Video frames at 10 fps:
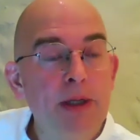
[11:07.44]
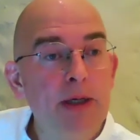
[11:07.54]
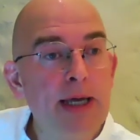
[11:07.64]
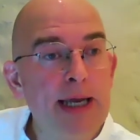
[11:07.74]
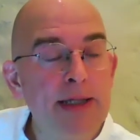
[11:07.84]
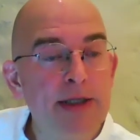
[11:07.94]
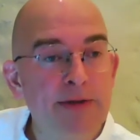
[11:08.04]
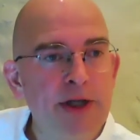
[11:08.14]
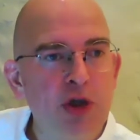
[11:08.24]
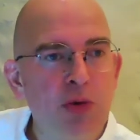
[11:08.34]

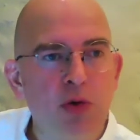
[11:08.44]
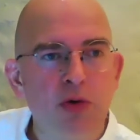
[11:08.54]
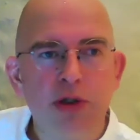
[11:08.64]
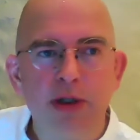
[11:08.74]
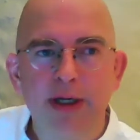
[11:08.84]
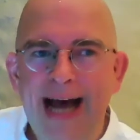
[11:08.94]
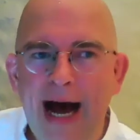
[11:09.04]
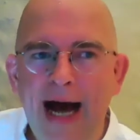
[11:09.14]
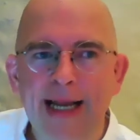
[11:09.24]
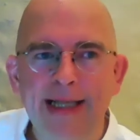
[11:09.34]
individuals that are
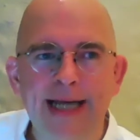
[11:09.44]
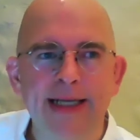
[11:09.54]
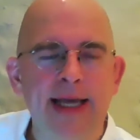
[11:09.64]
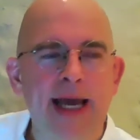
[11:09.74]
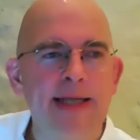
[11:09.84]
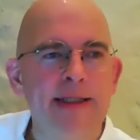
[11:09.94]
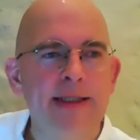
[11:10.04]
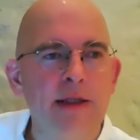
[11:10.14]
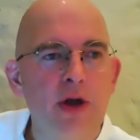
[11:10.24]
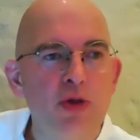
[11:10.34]
highly dedicated
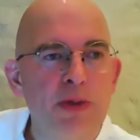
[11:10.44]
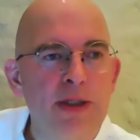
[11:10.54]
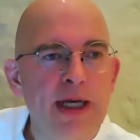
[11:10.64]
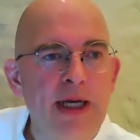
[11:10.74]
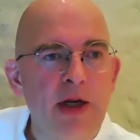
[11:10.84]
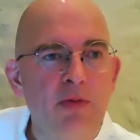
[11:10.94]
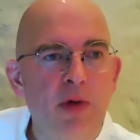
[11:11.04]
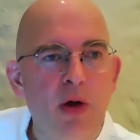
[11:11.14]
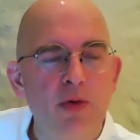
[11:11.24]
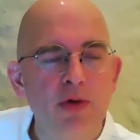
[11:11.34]
in those particular
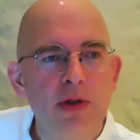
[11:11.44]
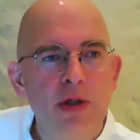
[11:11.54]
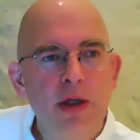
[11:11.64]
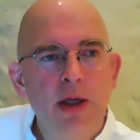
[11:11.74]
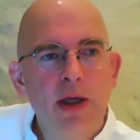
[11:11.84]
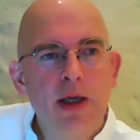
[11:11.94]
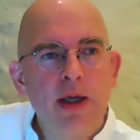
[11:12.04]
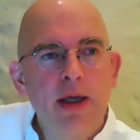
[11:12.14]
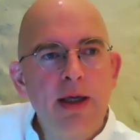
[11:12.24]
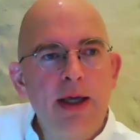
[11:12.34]
roles.
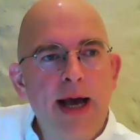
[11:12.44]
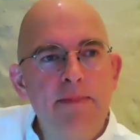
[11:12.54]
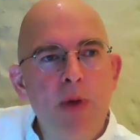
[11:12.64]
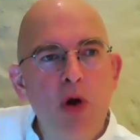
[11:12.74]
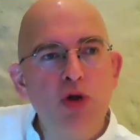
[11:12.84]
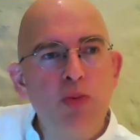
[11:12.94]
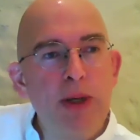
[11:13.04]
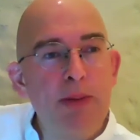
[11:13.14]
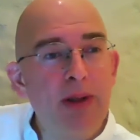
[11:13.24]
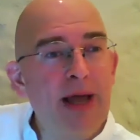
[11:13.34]
Yeah, most
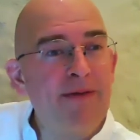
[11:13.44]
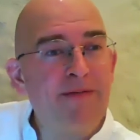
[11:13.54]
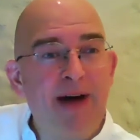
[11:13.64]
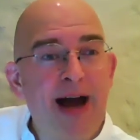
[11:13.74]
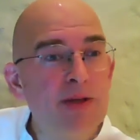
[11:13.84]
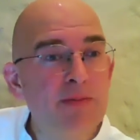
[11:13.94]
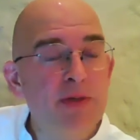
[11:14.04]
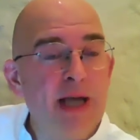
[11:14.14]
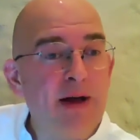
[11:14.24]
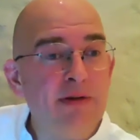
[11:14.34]
people then find
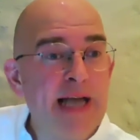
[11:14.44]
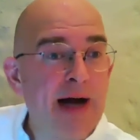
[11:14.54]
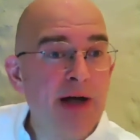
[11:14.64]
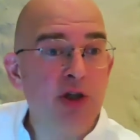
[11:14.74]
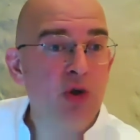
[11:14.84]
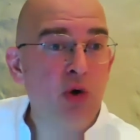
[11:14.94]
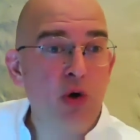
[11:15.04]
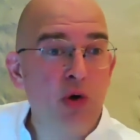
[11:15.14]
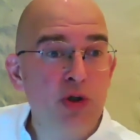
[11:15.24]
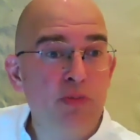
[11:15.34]
themselves out of
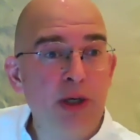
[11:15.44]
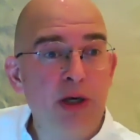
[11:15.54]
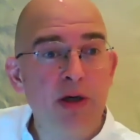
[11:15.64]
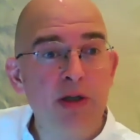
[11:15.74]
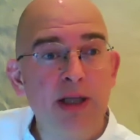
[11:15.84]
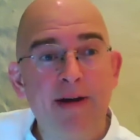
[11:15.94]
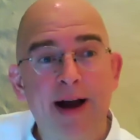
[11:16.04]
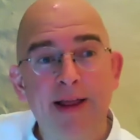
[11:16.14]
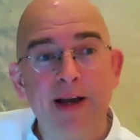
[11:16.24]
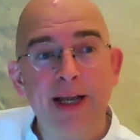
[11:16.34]
sorts because they're
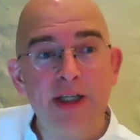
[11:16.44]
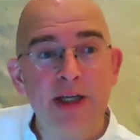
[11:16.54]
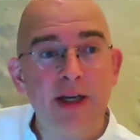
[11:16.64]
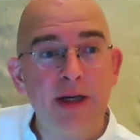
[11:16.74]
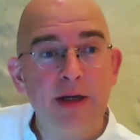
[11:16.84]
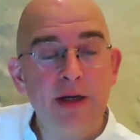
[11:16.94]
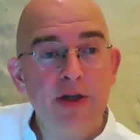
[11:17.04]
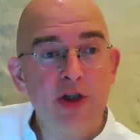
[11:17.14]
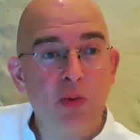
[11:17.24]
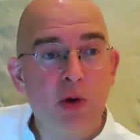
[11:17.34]
either listening
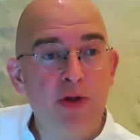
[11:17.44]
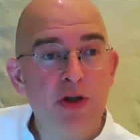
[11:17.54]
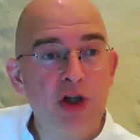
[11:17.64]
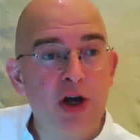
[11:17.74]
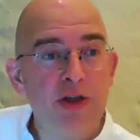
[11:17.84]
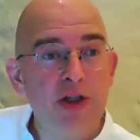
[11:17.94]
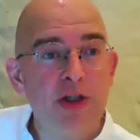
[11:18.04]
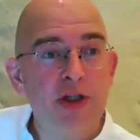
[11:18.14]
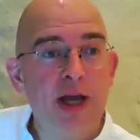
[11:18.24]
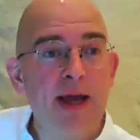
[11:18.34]
to what the church
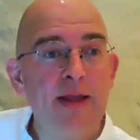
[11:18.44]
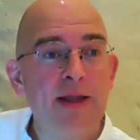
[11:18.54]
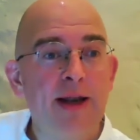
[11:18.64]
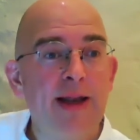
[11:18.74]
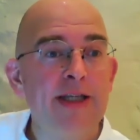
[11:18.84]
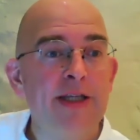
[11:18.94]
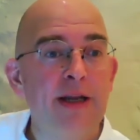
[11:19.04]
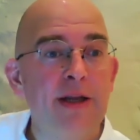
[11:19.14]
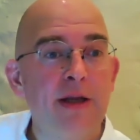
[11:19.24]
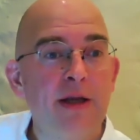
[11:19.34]
is saying, they're
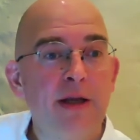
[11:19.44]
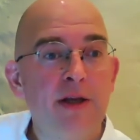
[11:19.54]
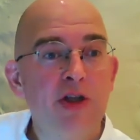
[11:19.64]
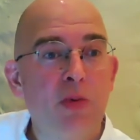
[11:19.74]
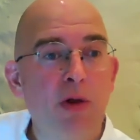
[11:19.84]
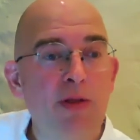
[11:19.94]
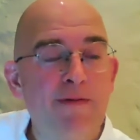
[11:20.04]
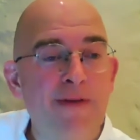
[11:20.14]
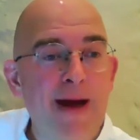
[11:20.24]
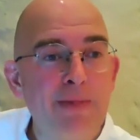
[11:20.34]
listening to what the
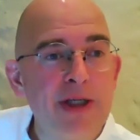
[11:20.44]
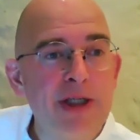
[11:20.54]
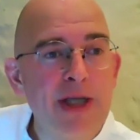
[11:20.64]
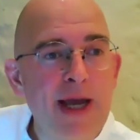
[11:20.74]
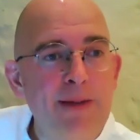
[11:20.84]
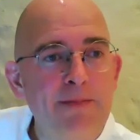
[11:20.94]
family's saying.